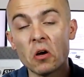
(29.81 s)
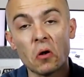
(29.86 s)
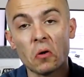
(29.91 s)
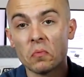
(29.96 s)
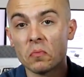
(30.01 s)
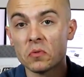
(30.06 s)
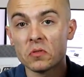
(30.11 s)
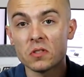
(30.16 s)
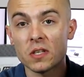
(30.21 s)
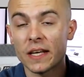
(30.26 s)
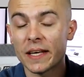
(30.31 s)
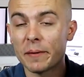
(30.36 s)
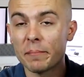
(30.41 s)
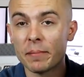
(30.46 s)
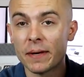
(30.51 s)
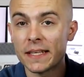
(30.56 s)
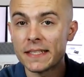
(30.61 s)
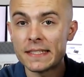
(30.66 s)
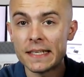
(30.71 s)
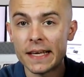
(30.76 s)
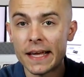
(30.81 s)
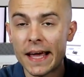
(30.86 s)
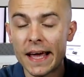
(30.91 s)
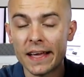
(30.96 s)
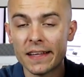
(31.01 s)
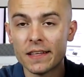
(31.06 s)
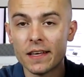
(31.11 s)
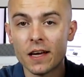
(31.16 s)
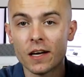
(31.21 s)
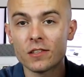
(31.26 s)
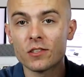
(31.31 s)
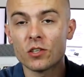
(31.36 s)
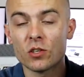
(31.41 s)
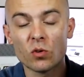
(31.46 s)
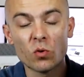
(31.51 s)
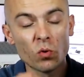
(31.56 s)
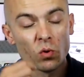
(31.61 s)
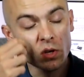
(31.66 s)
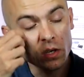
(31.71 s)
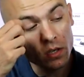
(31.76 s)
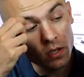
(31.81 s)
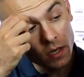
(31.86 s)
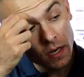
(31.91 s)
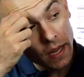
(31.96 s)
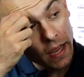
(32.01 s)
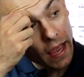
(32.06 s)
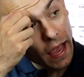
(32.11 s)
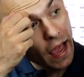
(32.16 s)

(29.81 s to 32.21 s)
almost like placing any other cooler